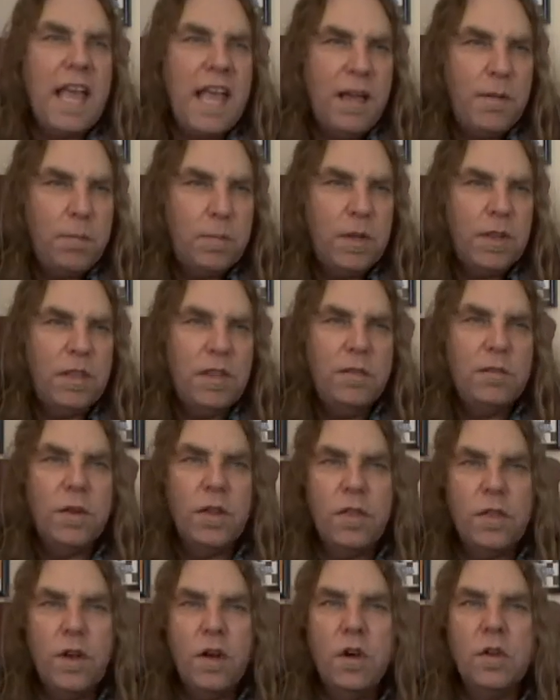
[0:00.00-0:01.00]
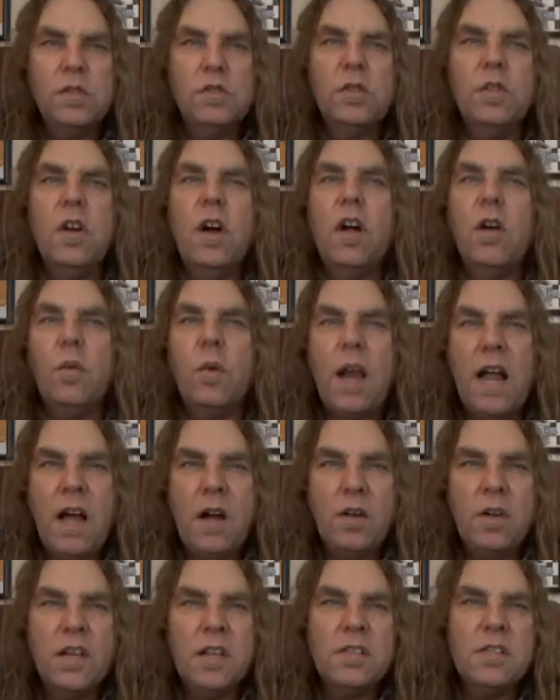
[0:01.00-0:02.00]
empathy for those
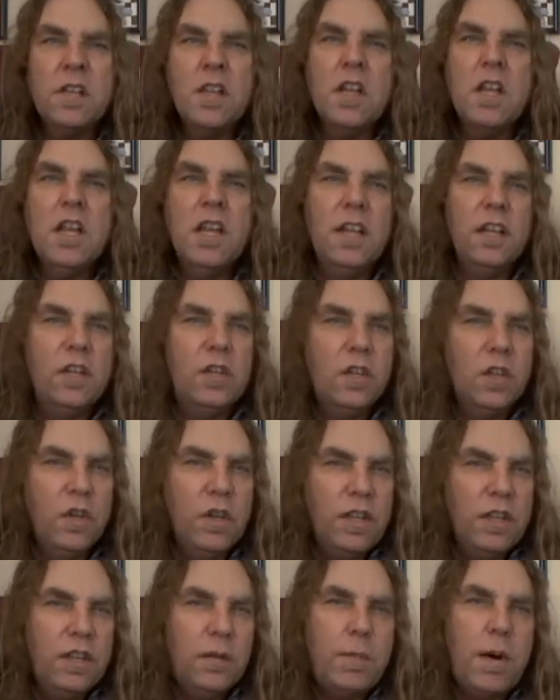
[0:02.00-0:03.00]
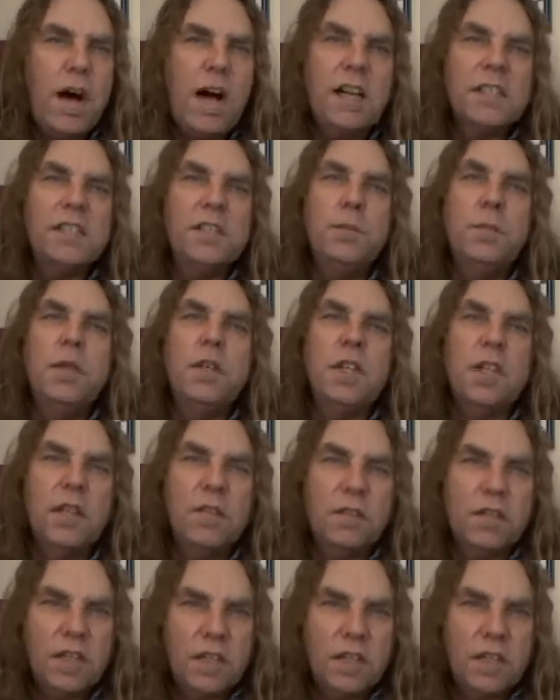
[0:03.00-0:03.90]
around us, including the possibility of